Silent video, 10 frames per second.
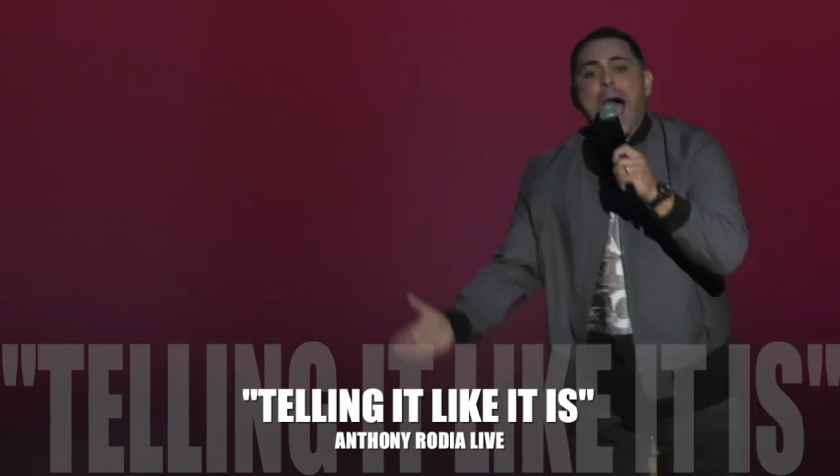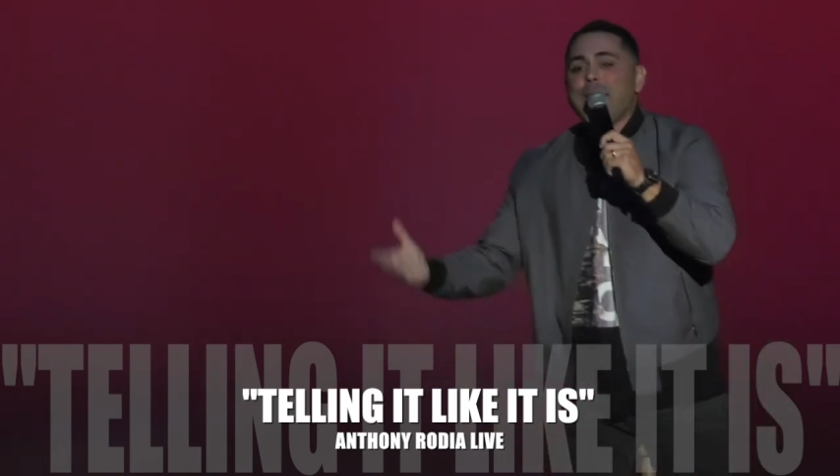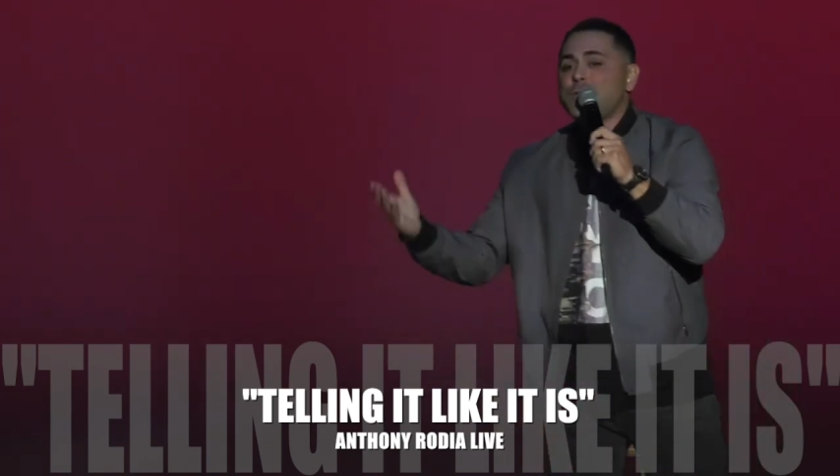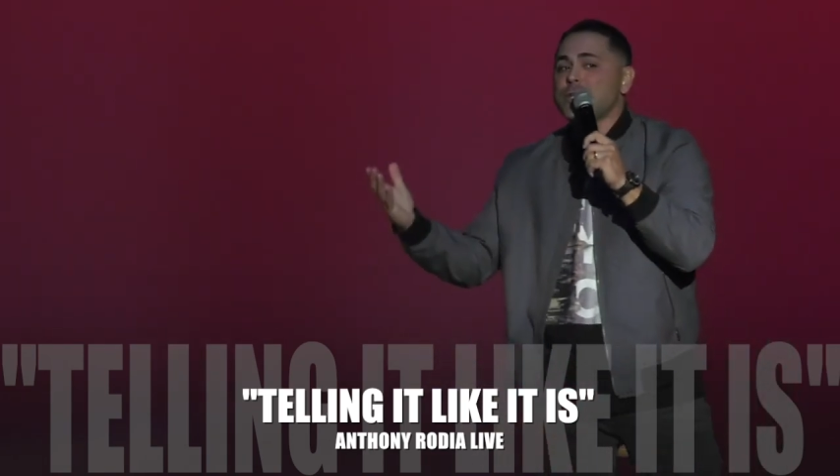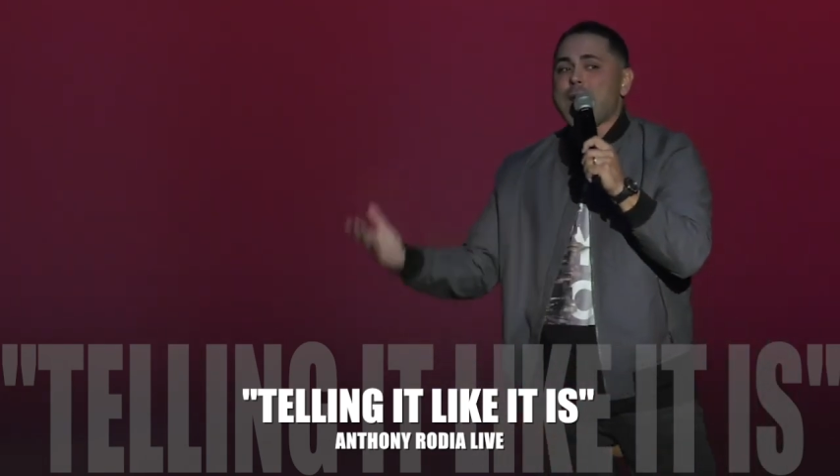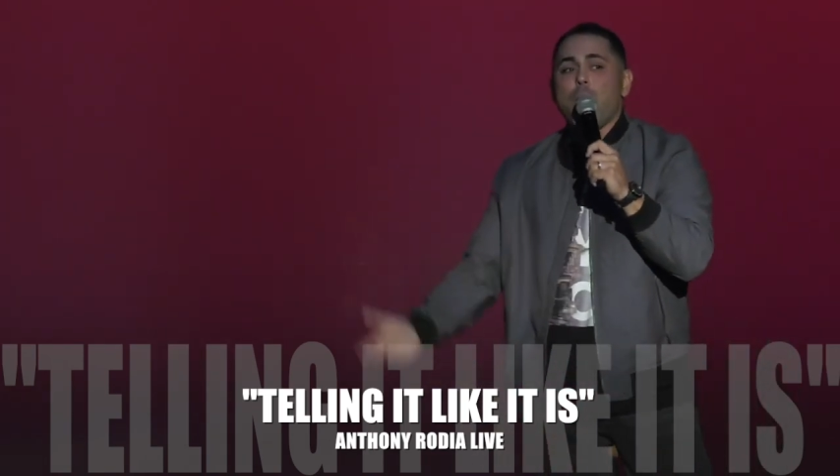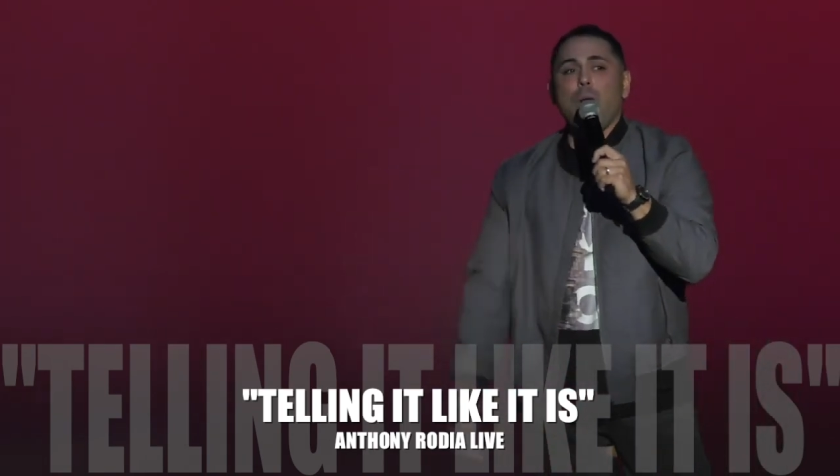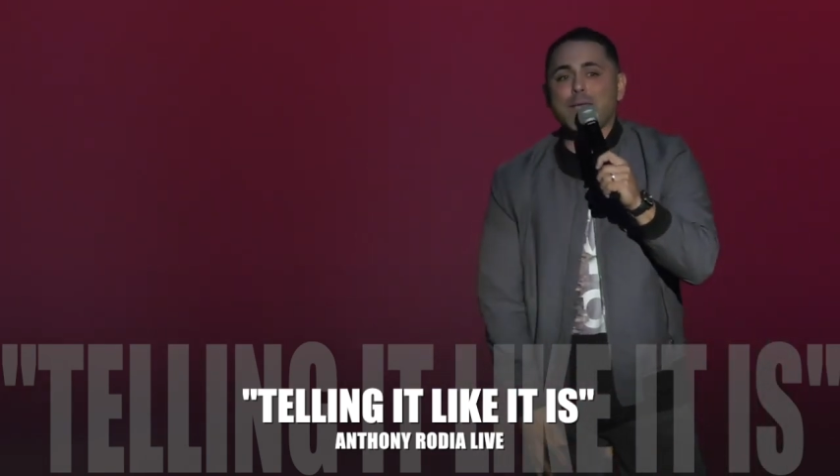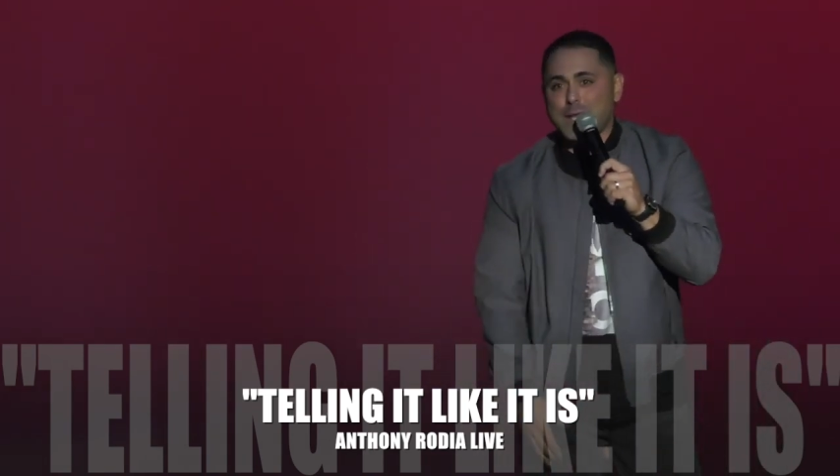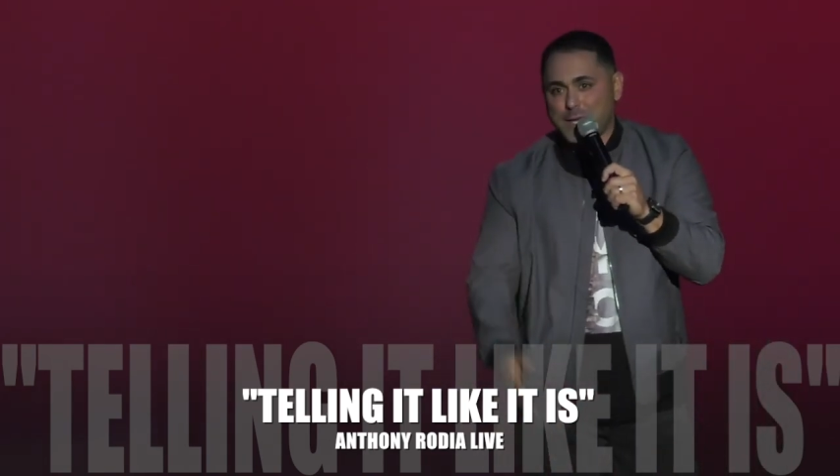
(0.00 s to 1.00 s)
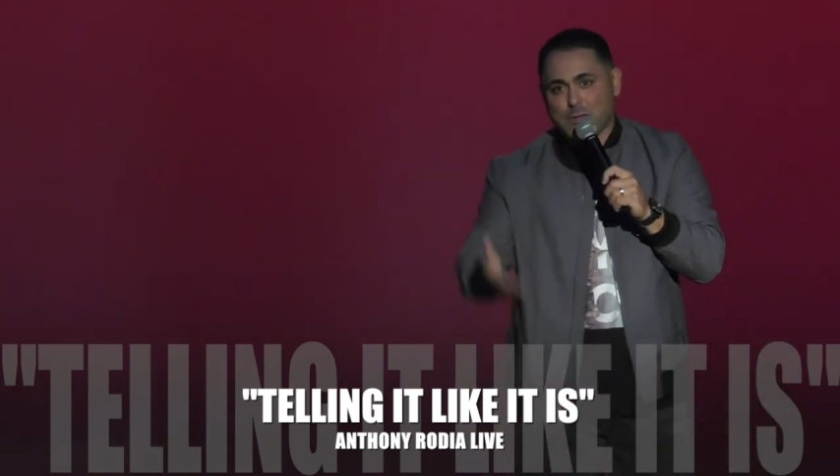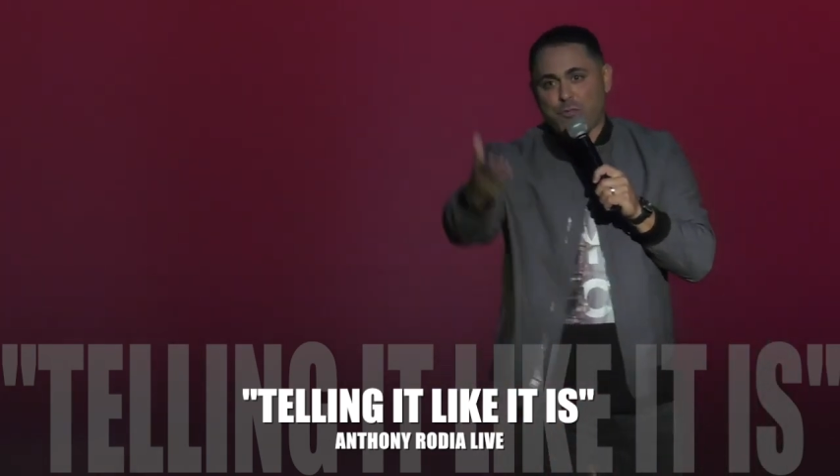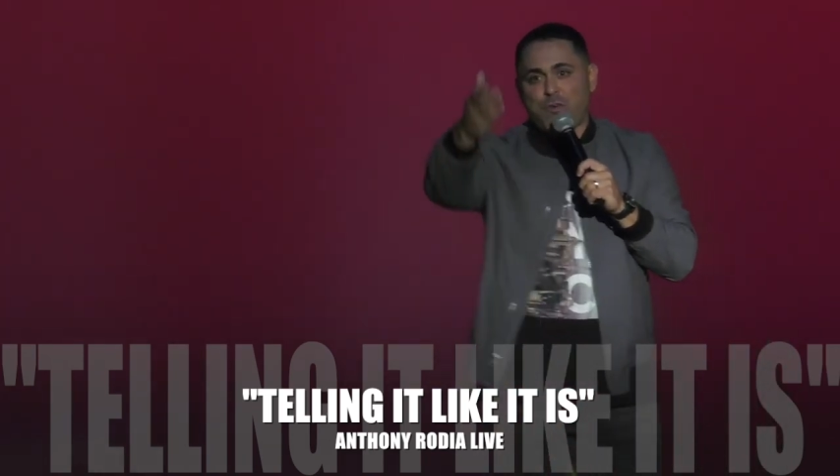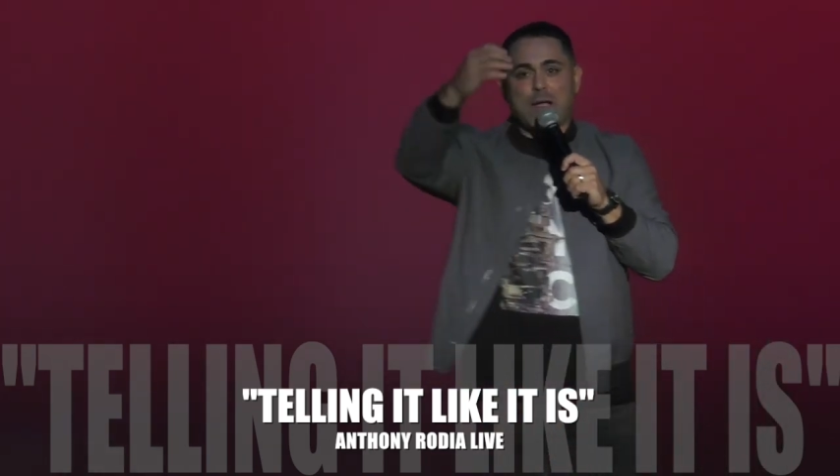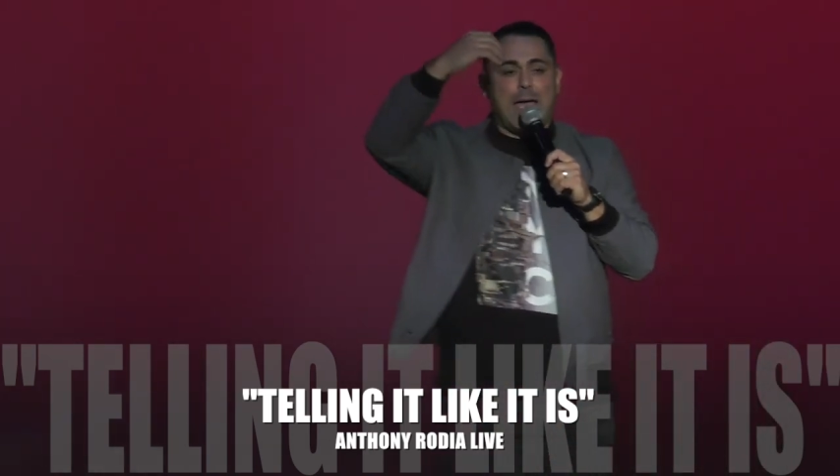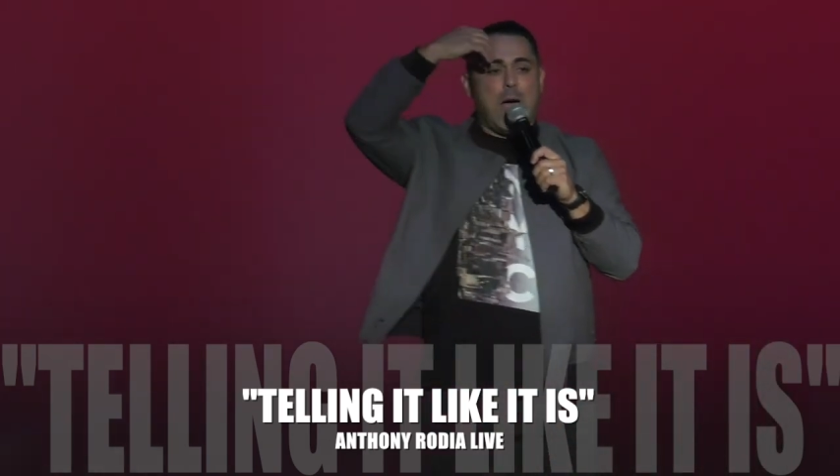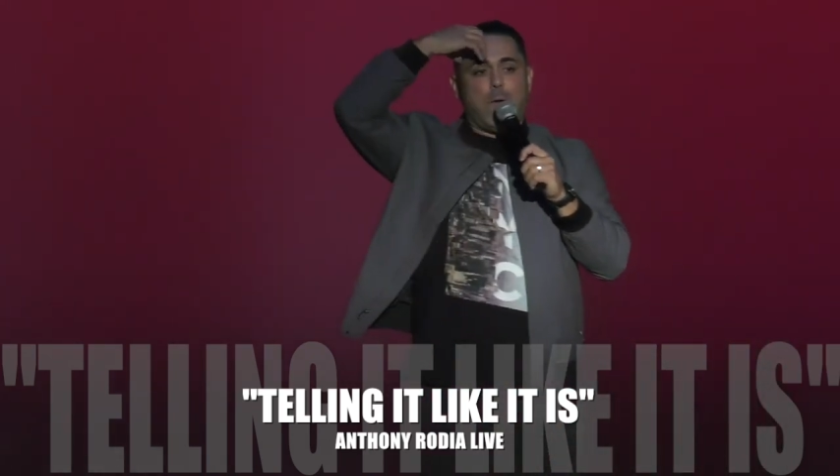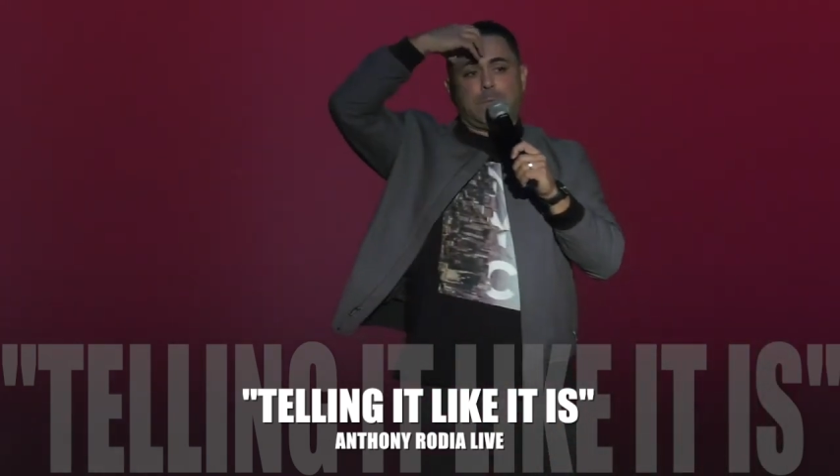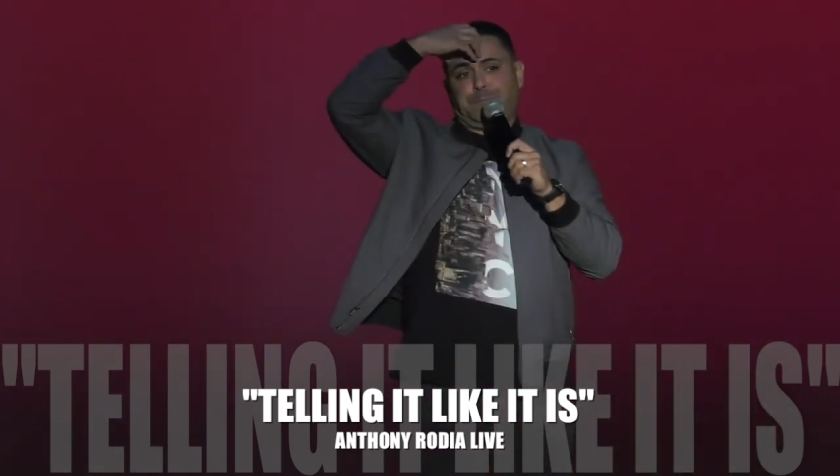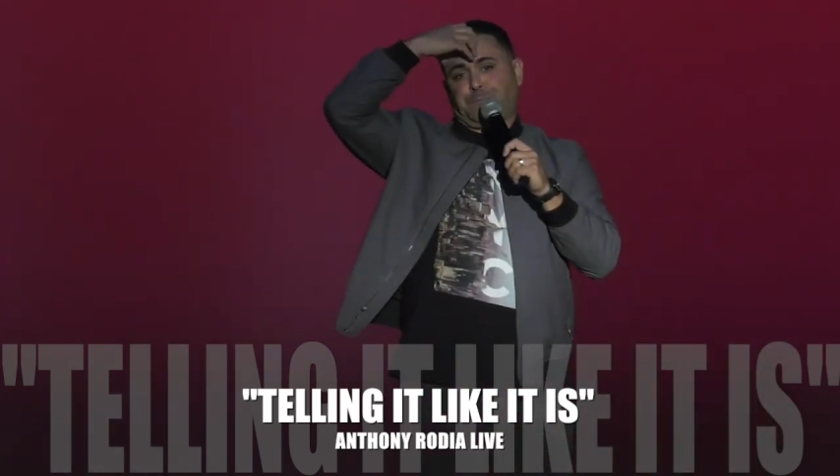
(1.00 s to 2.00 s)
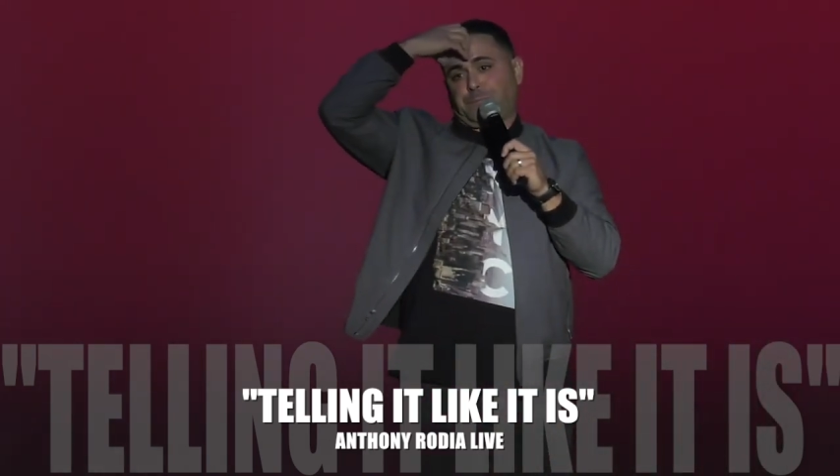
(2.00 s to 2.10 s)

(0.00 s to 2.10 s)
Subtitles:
I want you to get the fuck out.